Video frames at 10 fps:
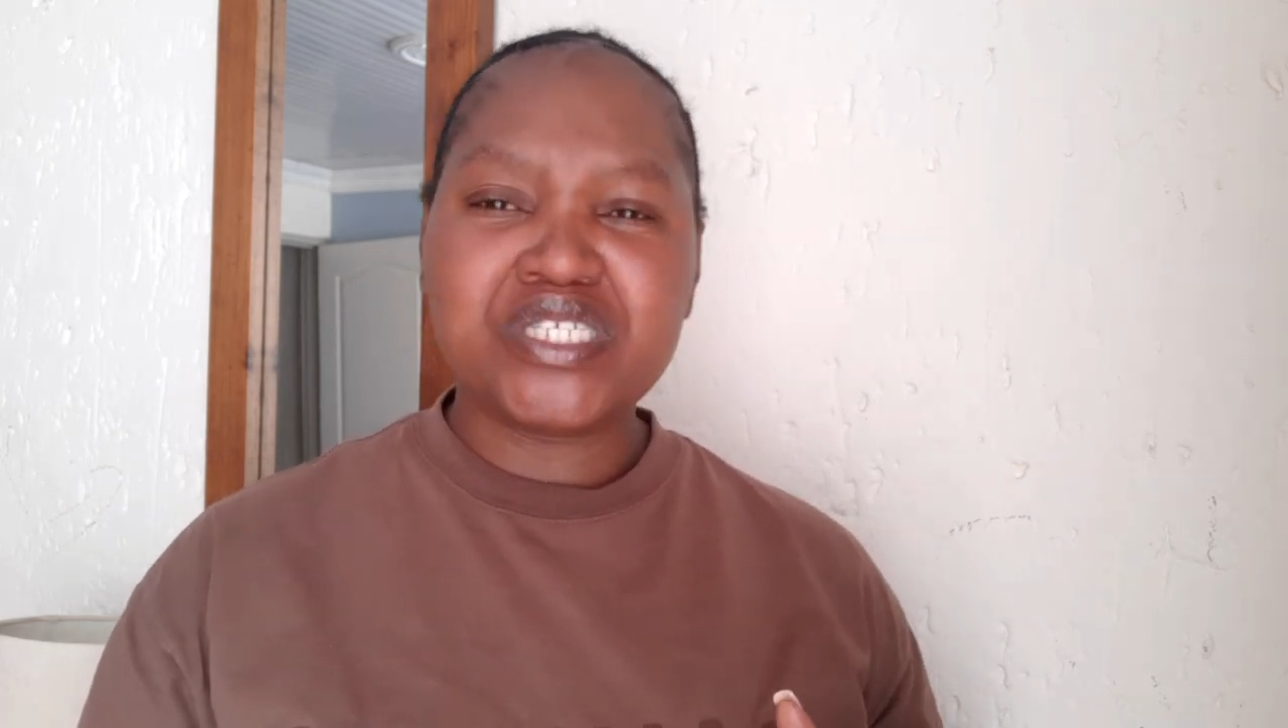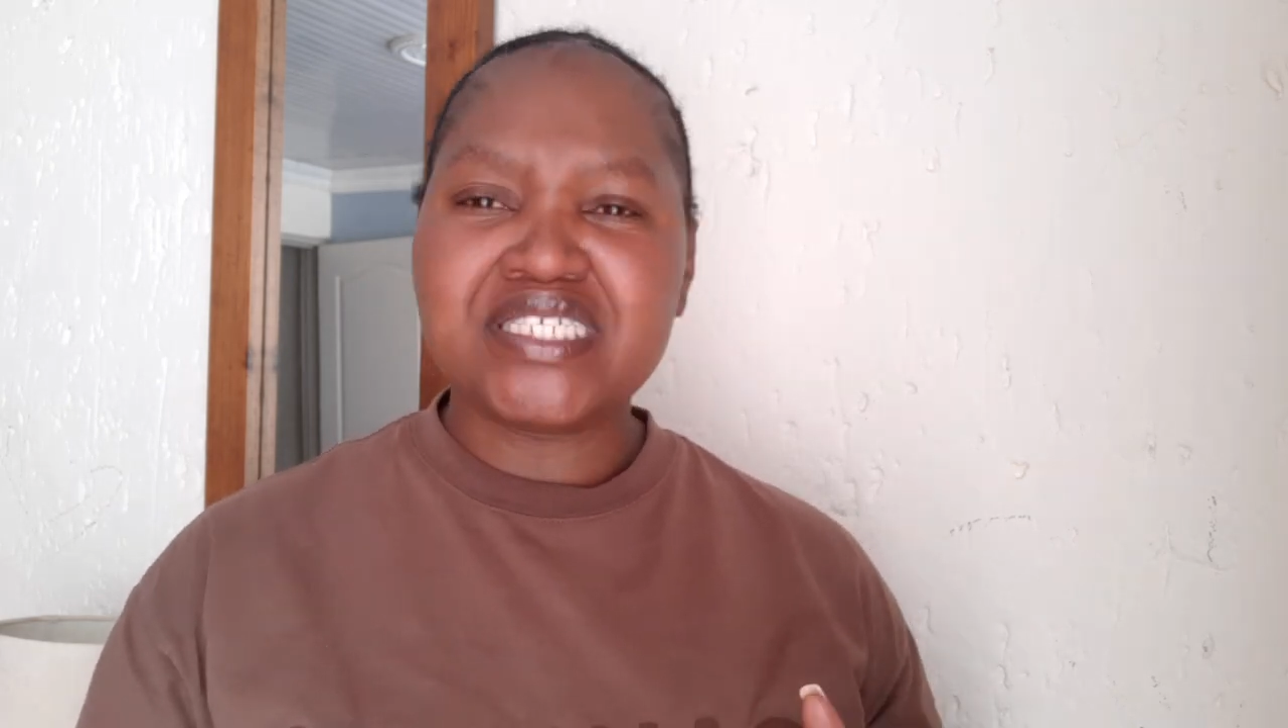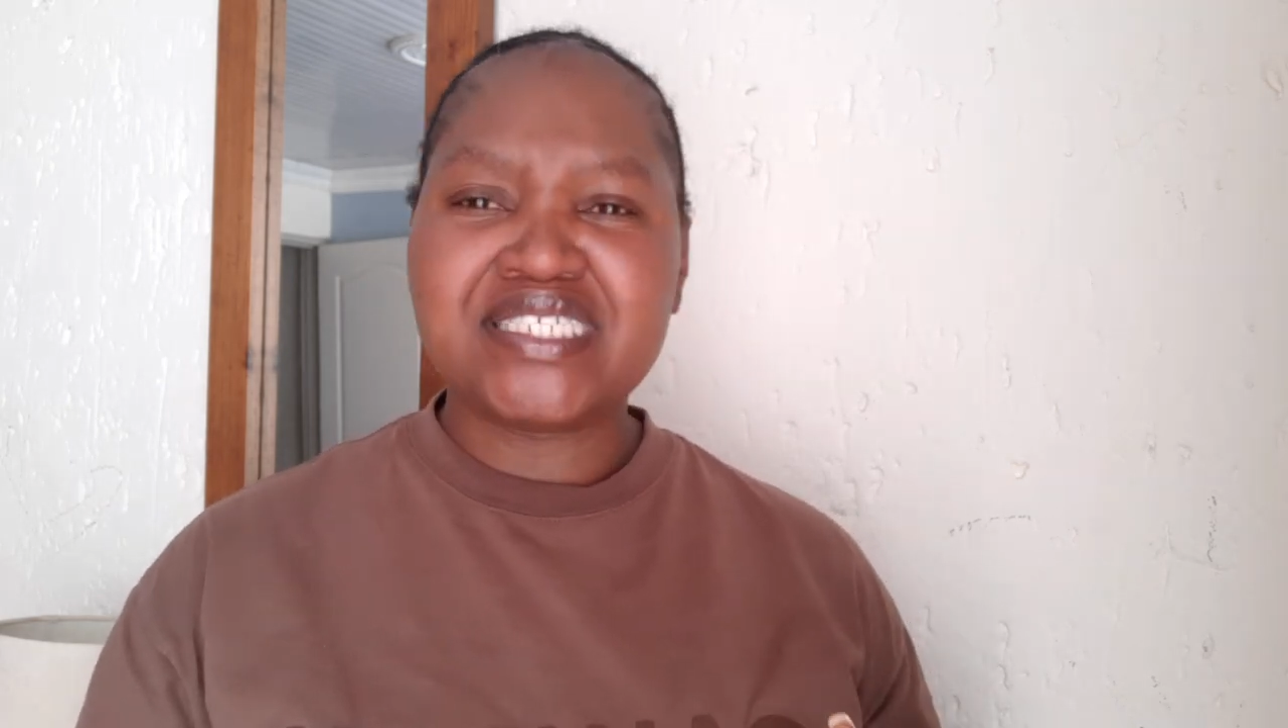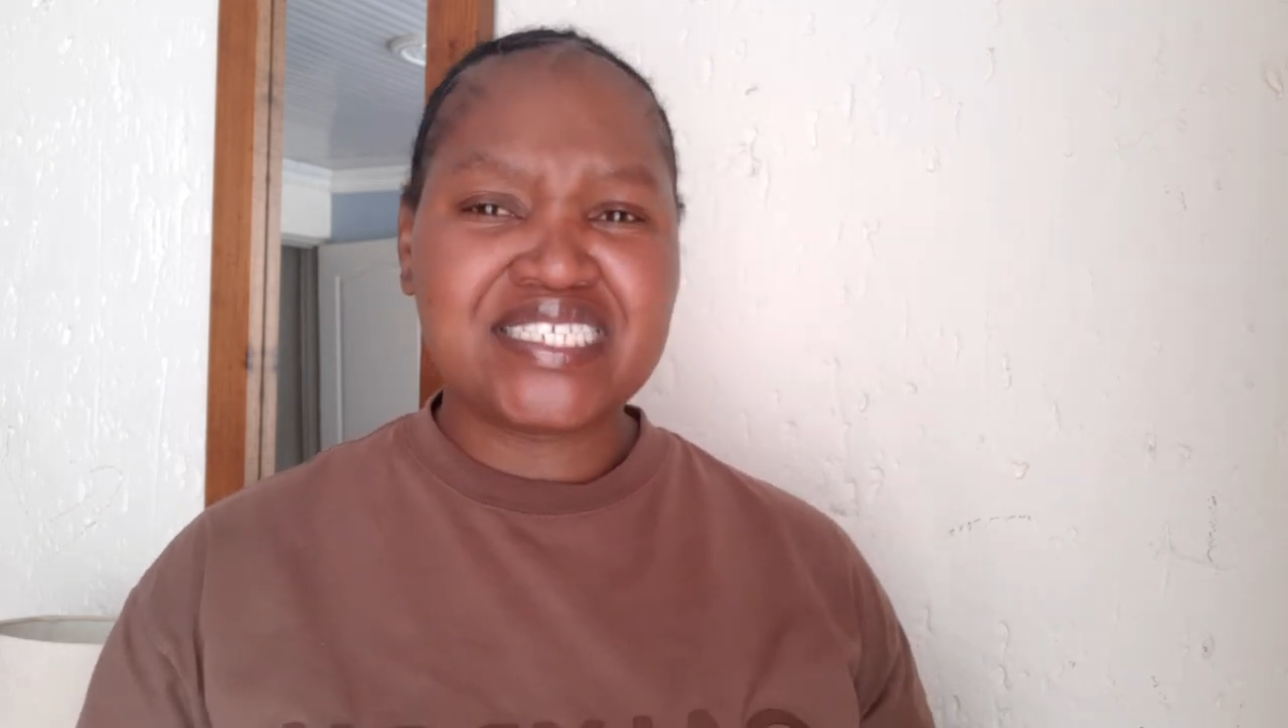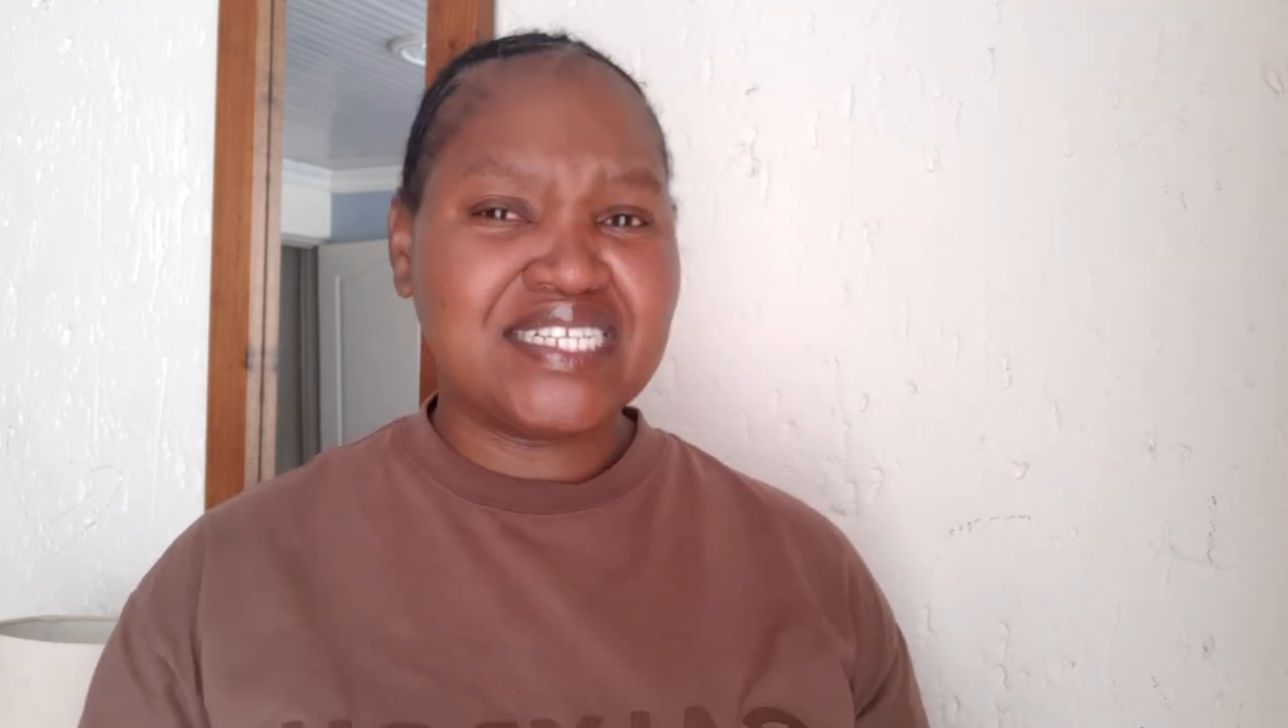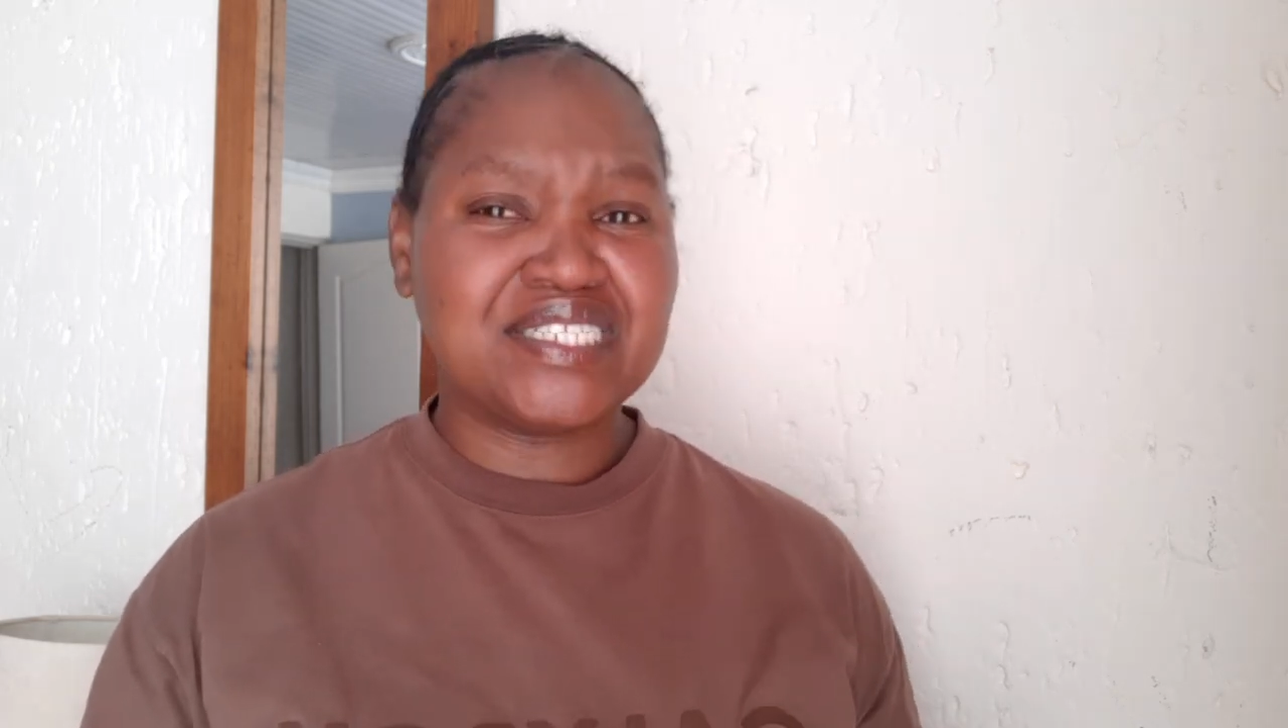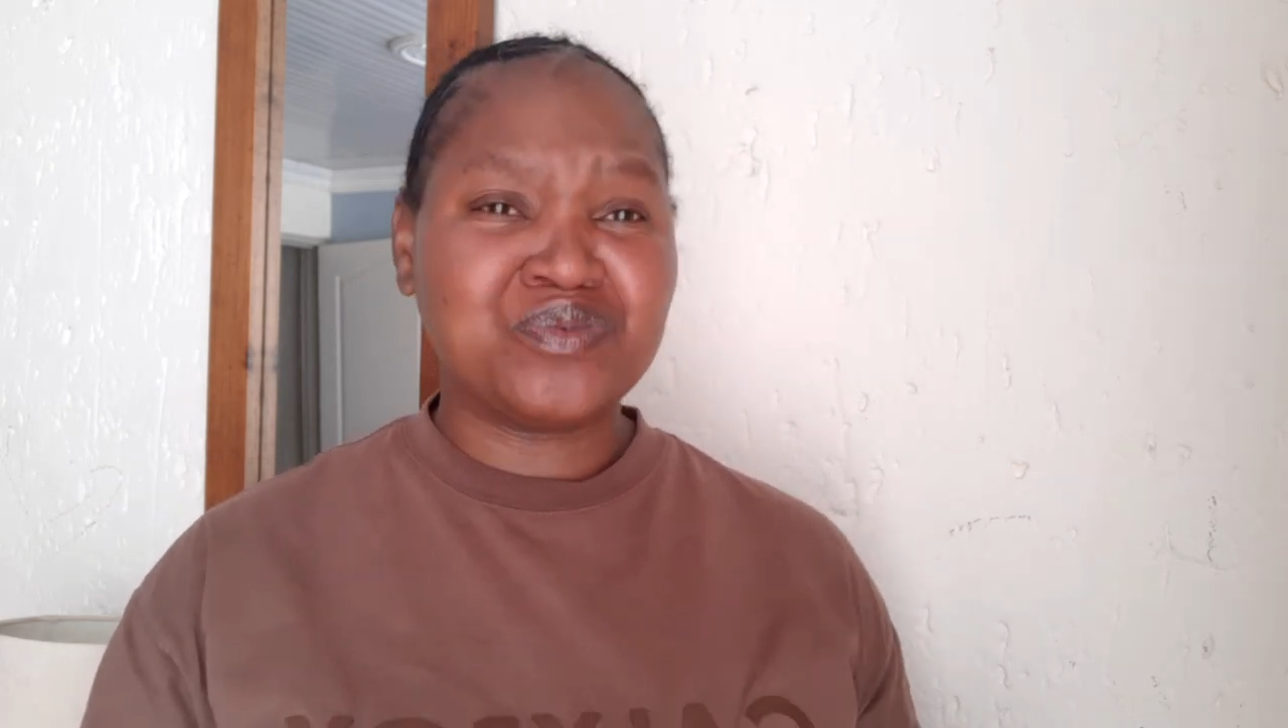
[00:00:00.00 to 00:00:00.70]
we just chilled.